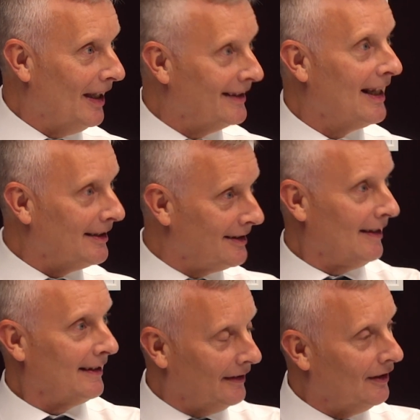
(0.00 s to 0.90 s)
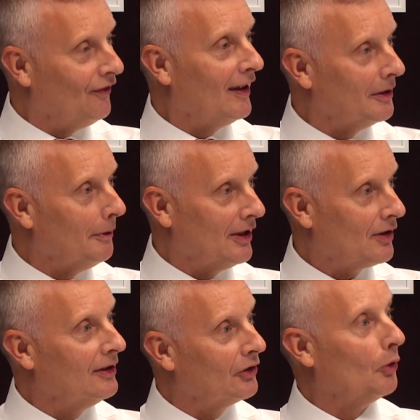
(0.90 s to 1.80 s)
and then taking the
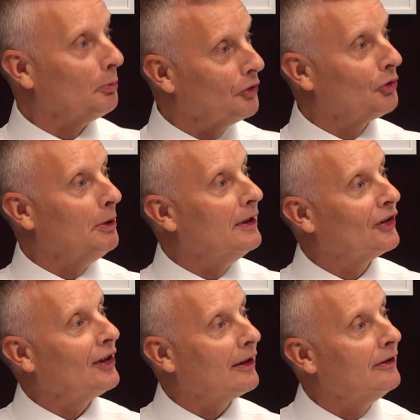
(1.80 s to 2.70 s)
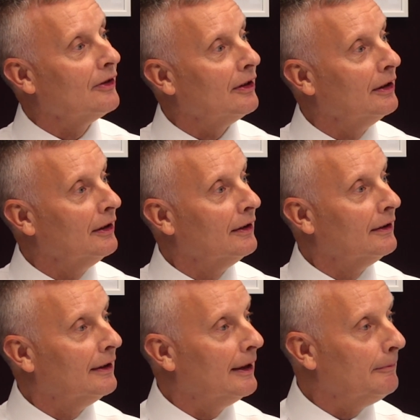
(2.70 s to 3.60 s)
valuation has almost been a secondary
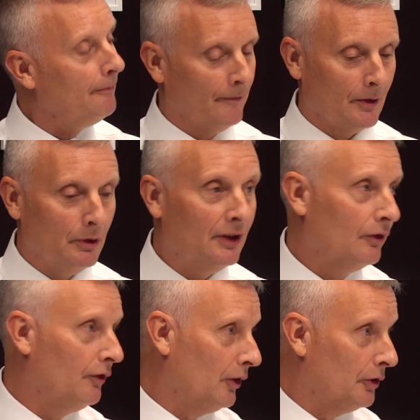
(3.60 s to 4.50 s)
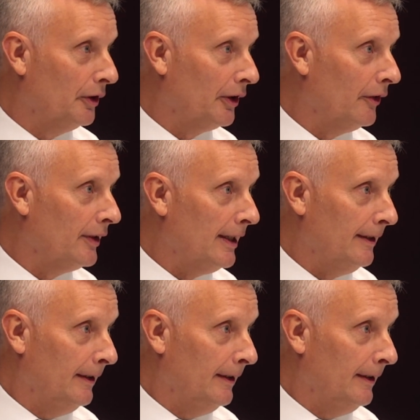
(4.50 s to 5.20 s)
reason for going on there.